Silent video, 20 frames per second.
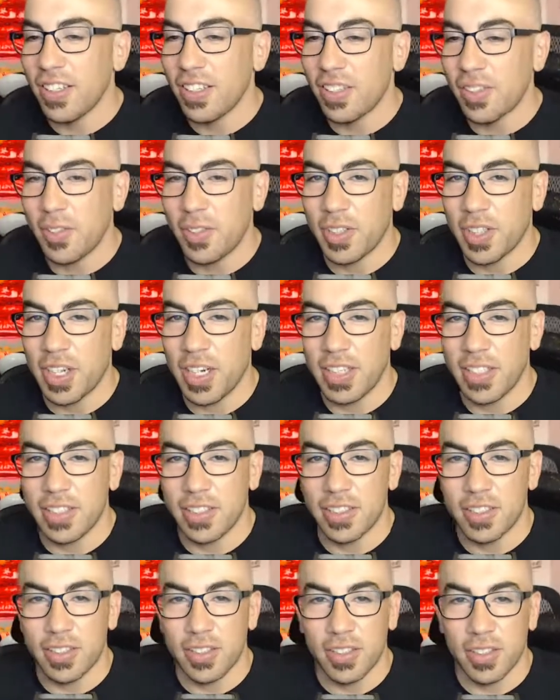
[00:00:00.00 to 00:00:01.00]
or should I
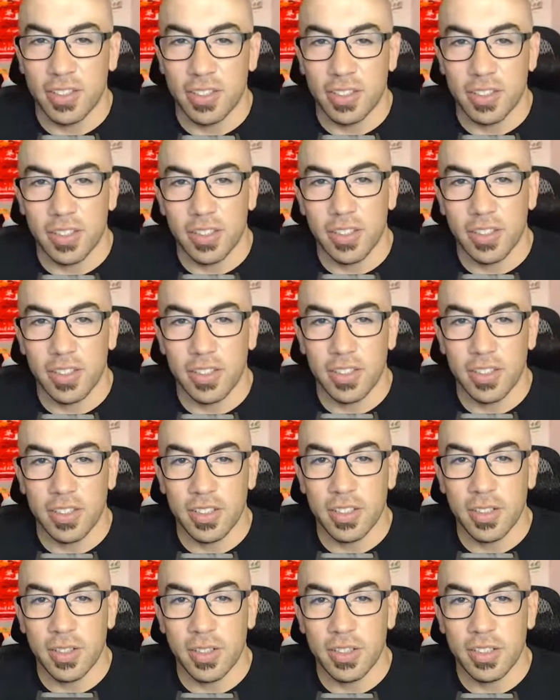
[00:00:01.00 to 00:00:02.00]
just
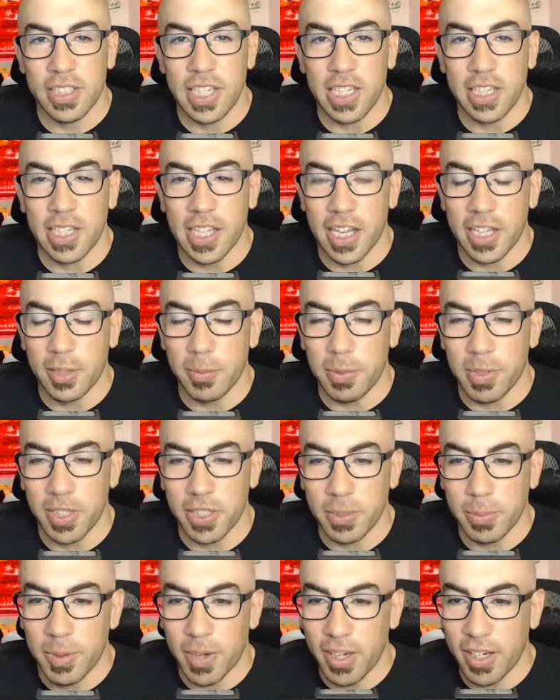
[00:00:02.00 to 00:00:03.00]
take the 8th place
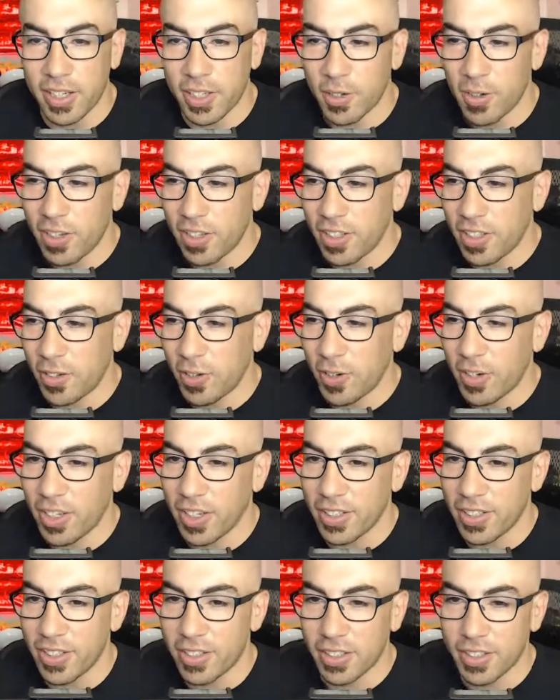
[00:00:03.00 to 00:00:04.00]
spot and go out to La Jolla
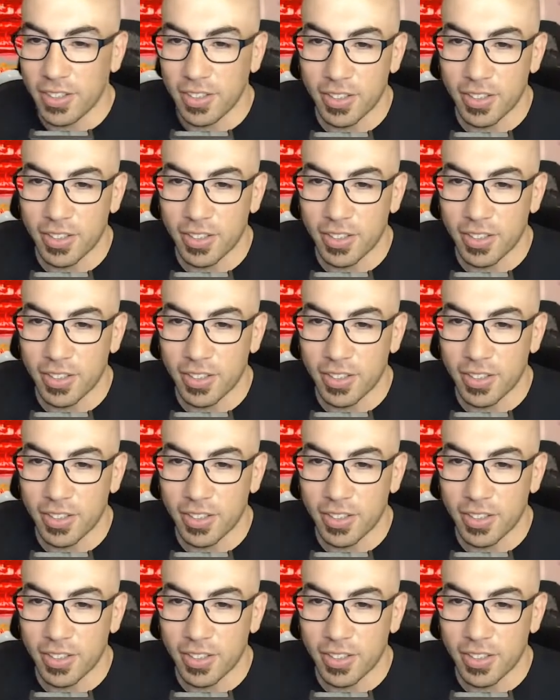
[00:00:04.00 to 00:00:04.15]
and